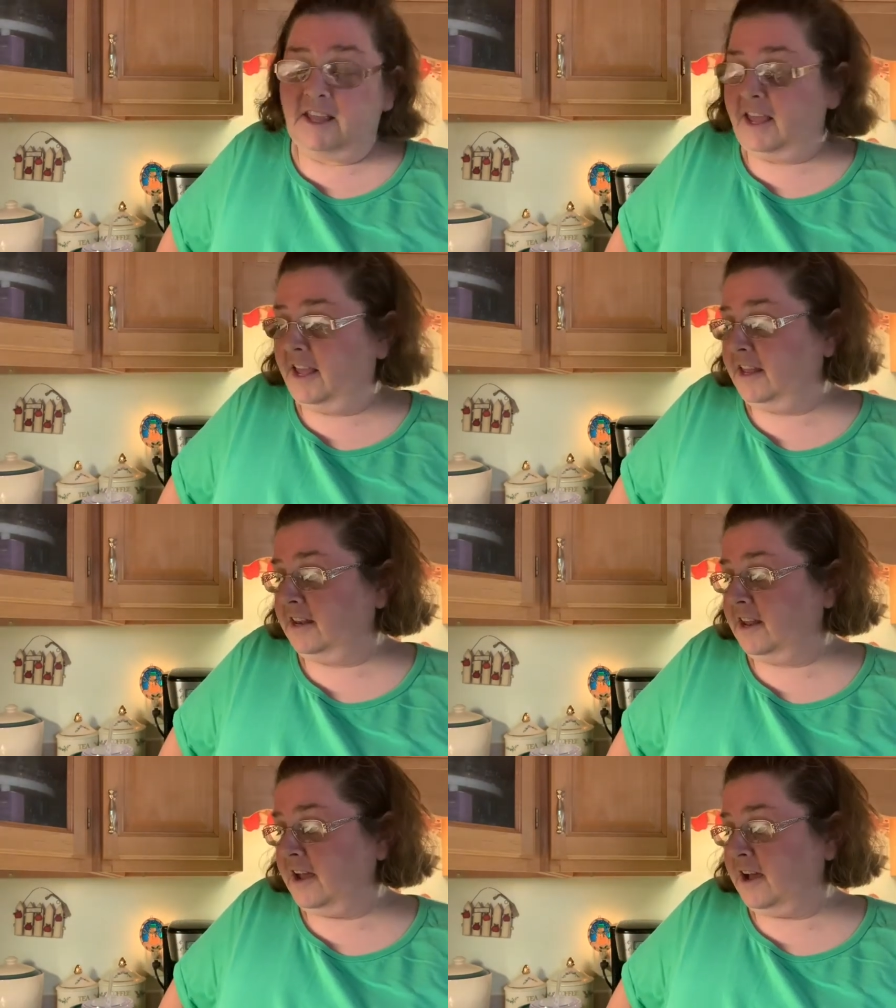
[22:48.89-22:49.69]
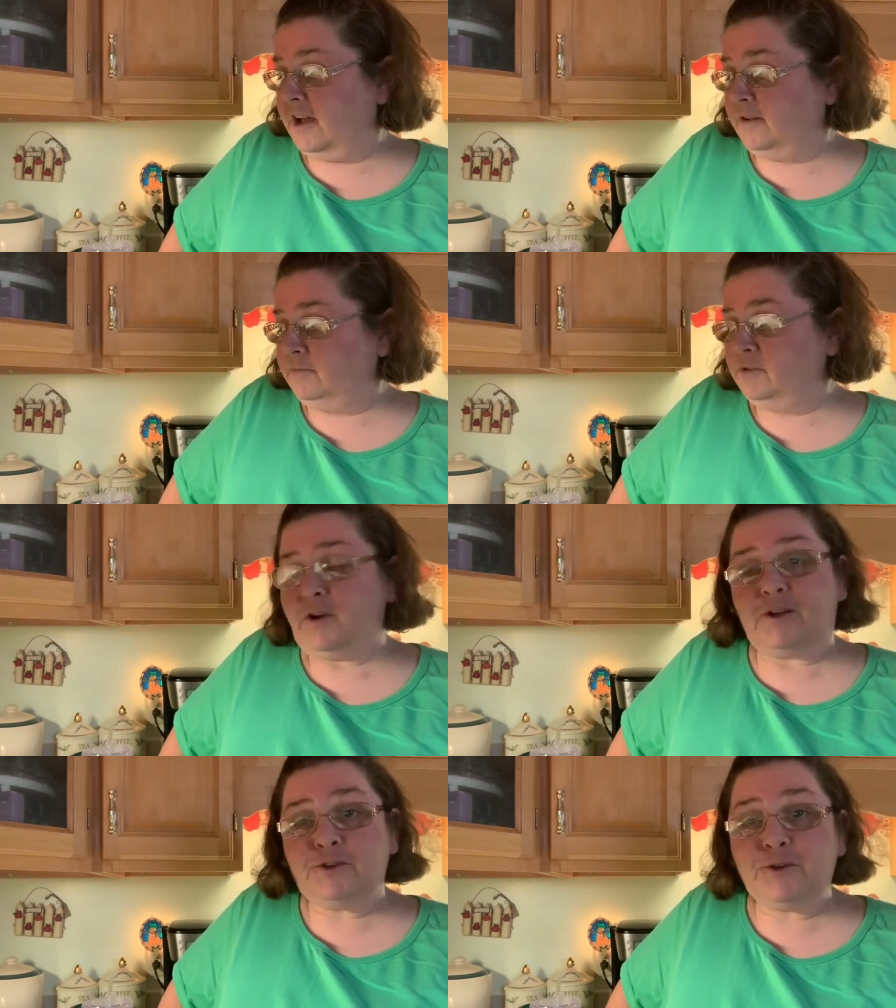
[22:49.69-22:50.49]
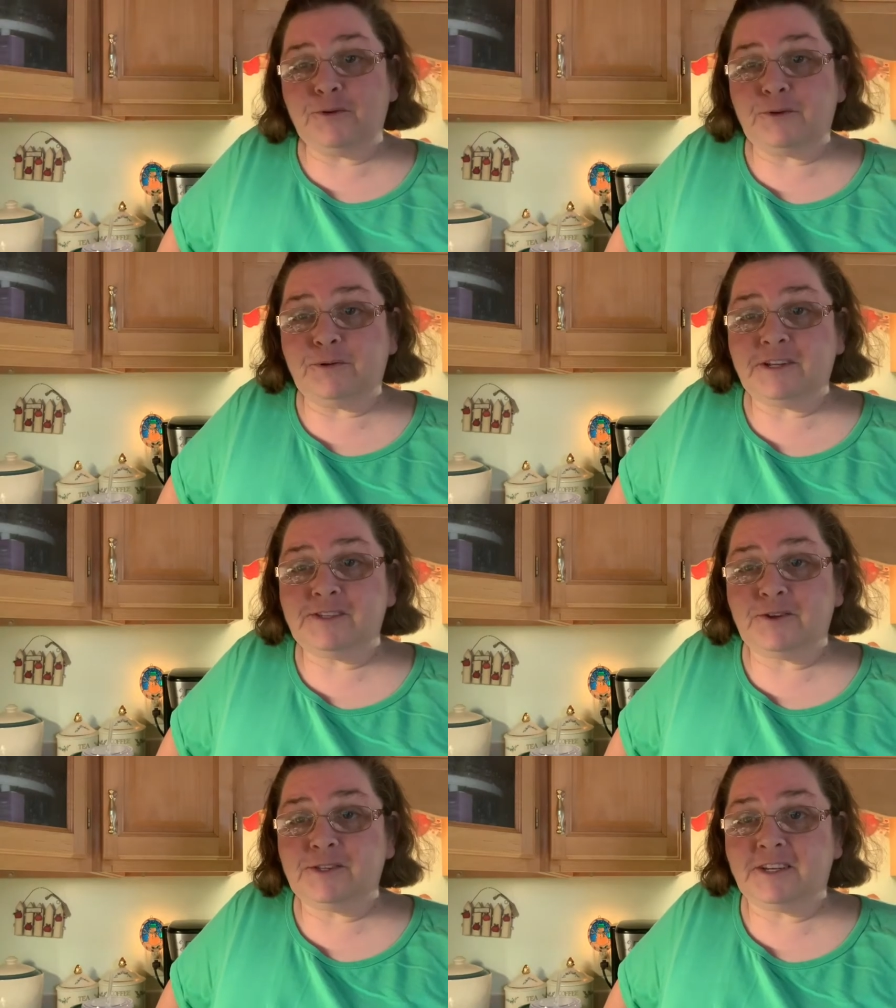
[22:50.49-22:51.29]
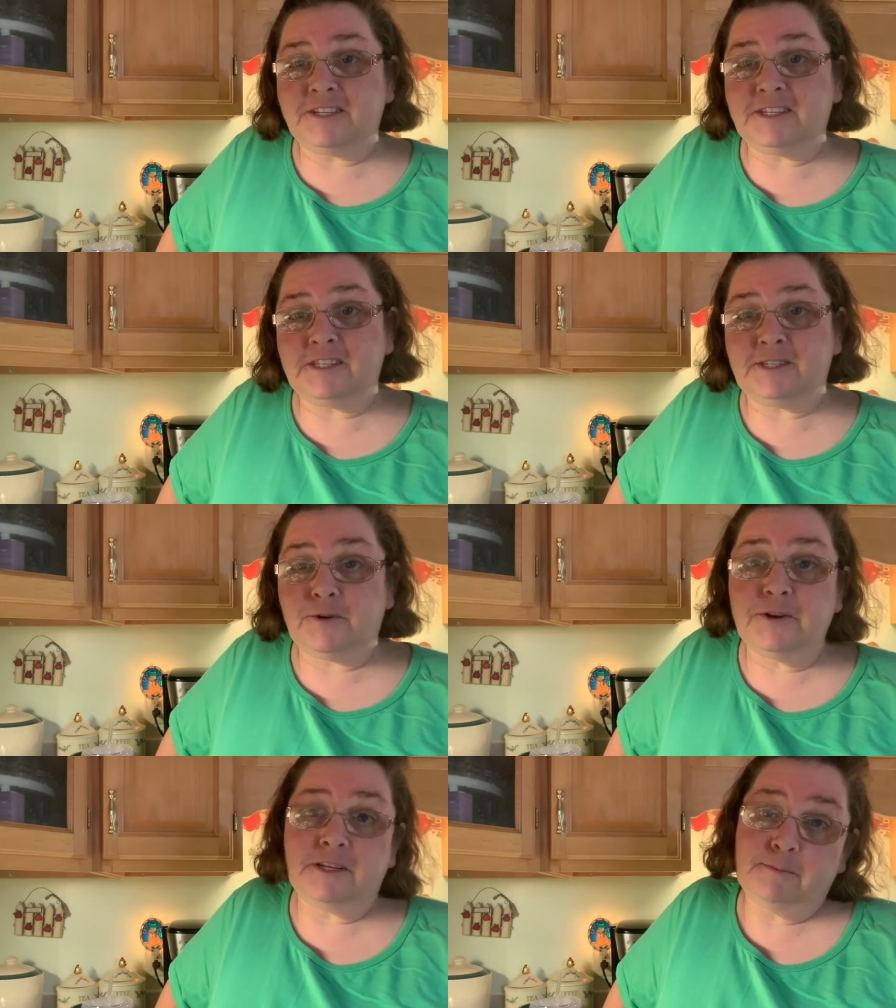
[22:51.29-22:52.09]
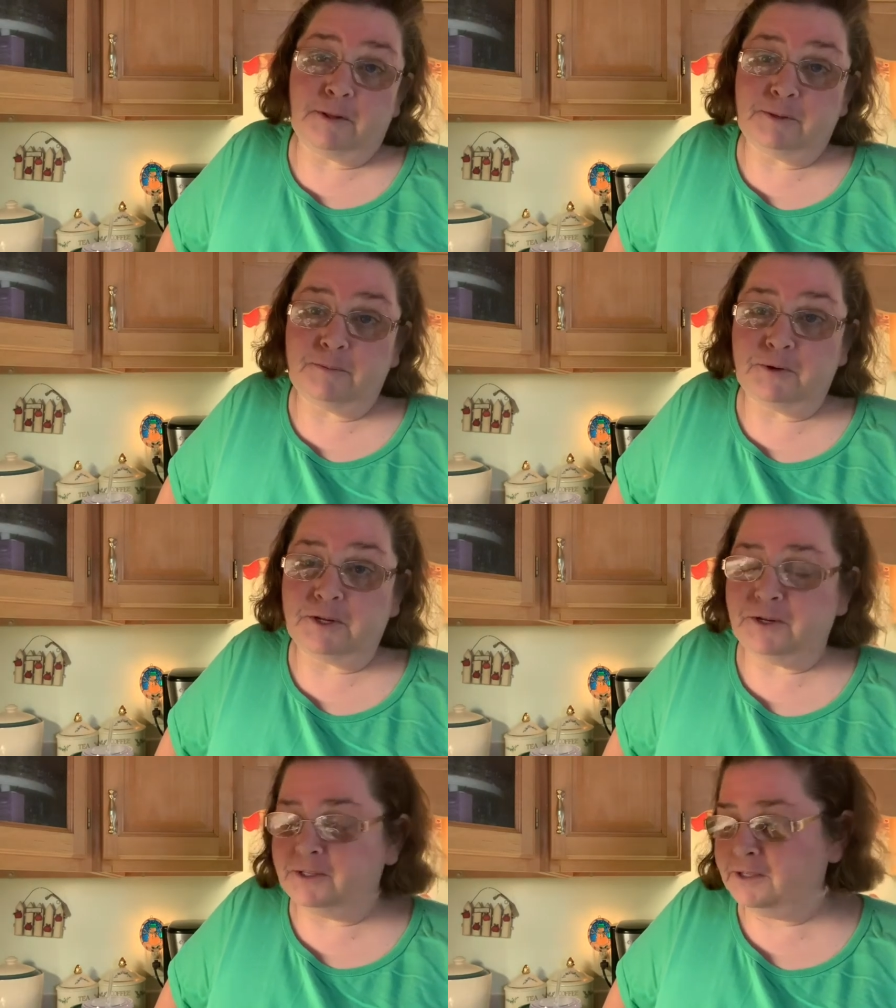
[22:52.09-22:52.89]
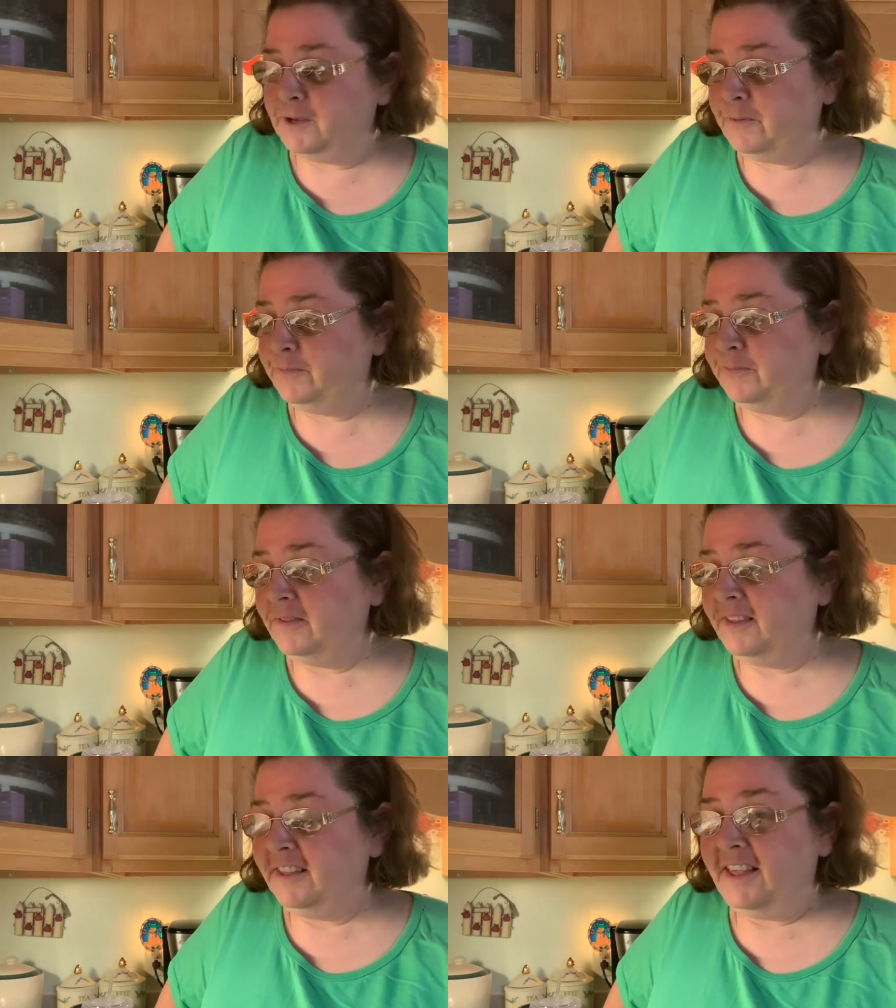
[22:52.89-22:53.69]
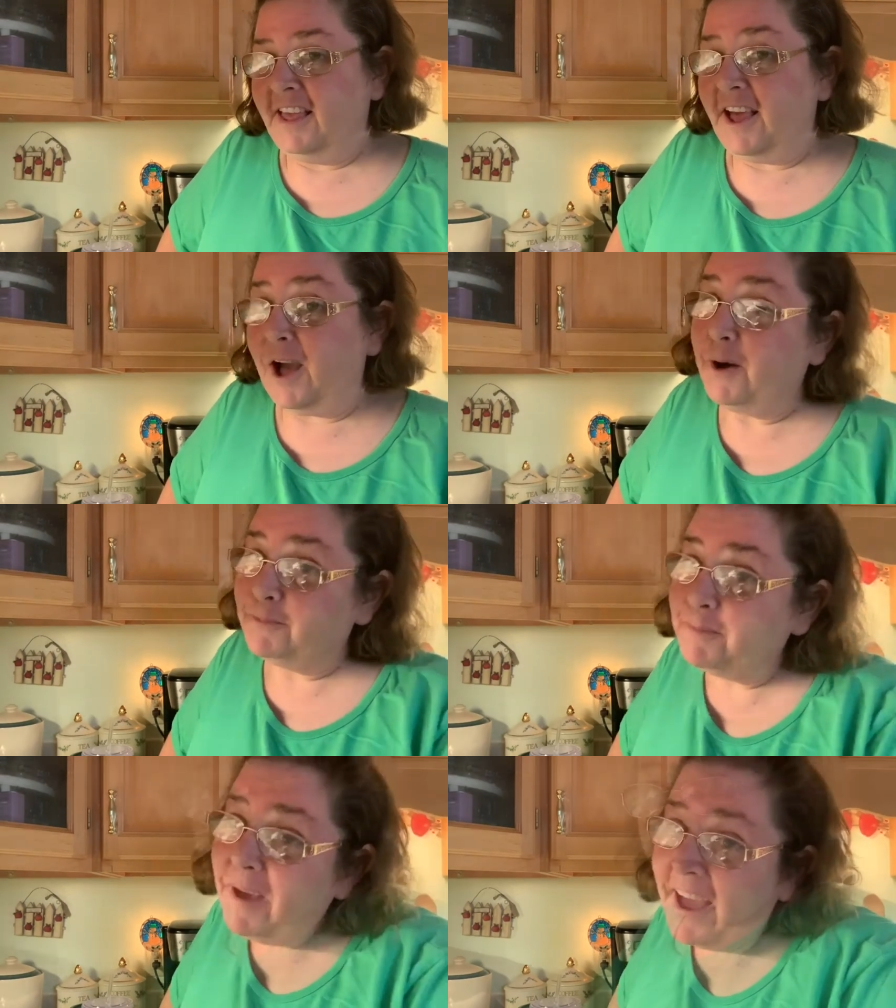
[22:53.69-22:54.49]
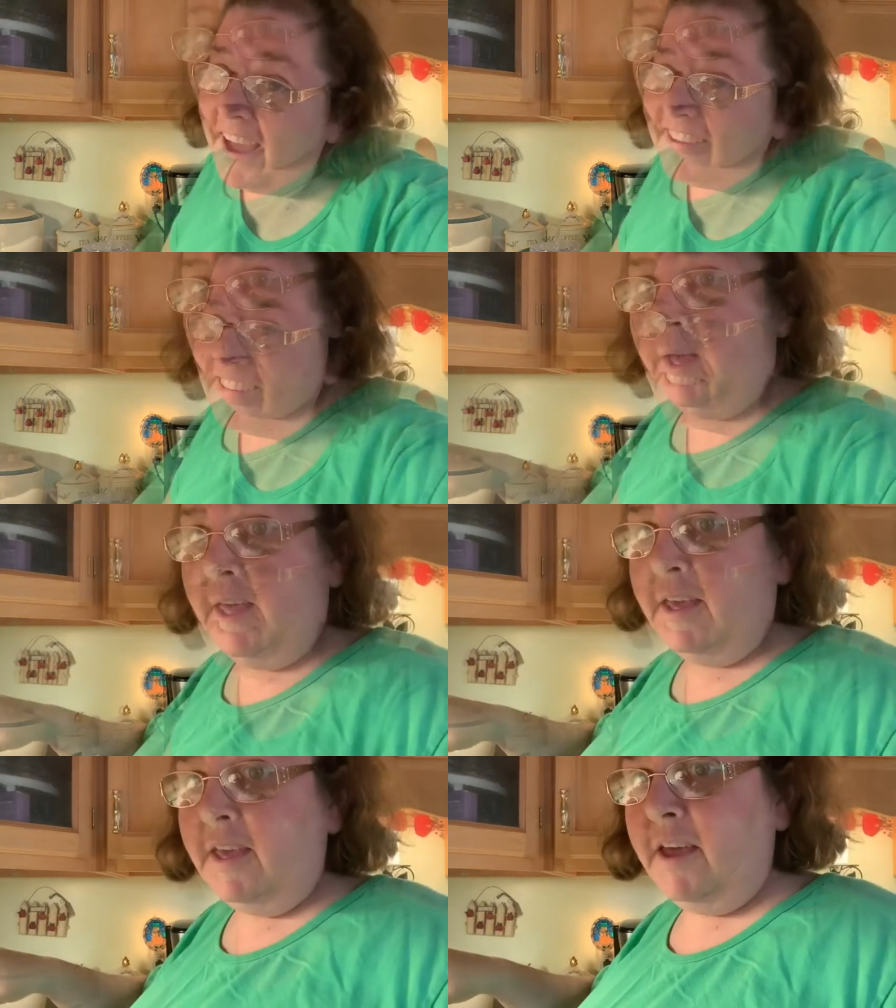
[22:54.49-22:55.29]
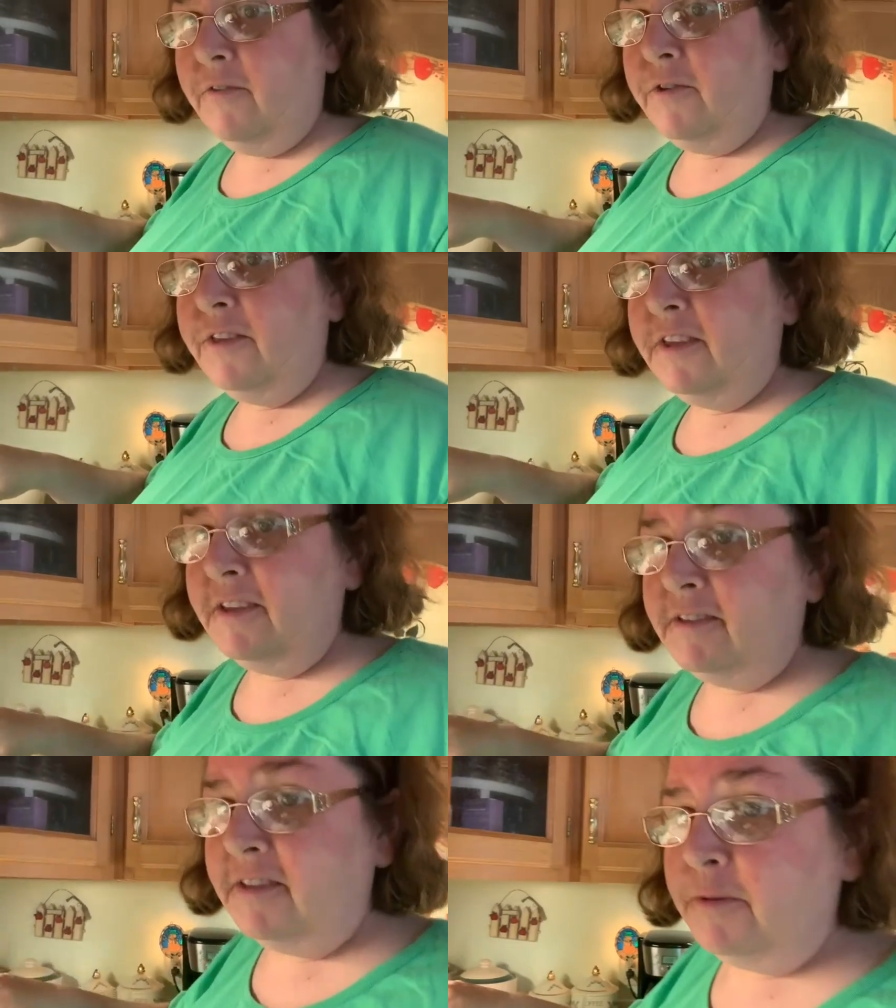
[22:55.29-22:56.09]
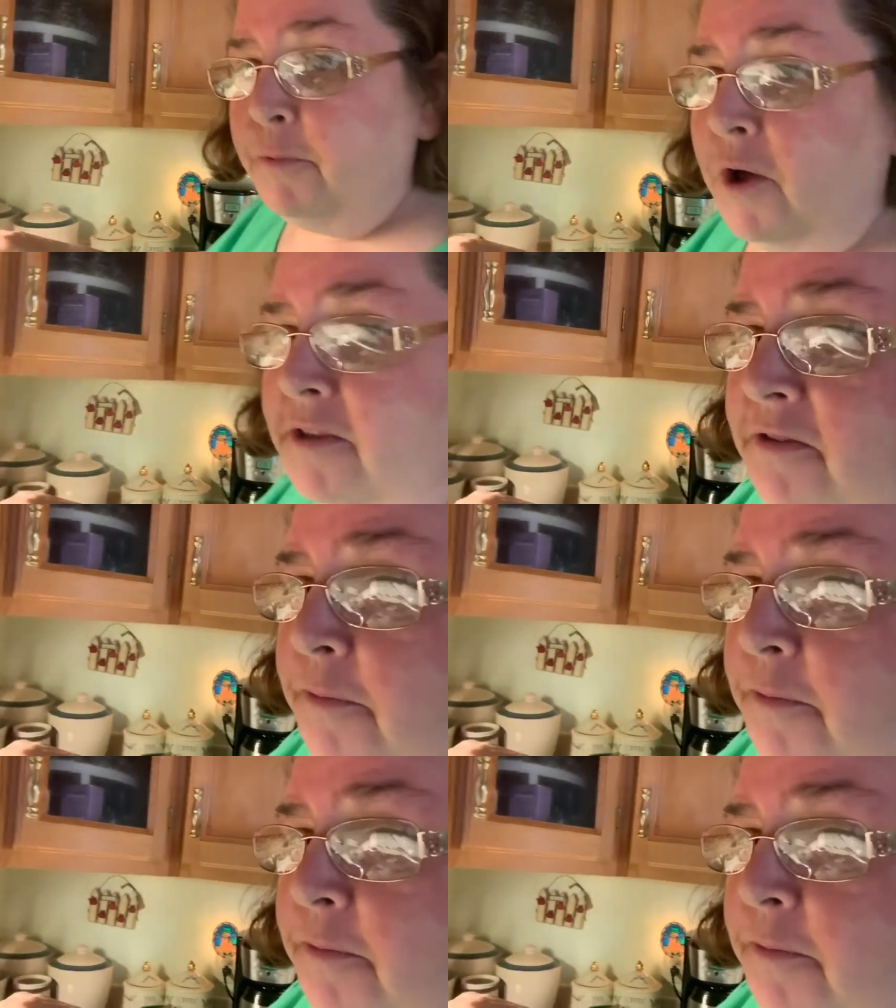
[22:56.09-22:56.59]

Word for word: And um, so I'll show you it when it's all done because it's already smelling pretty good. So I'll be back. Okay, everything is in the pot, so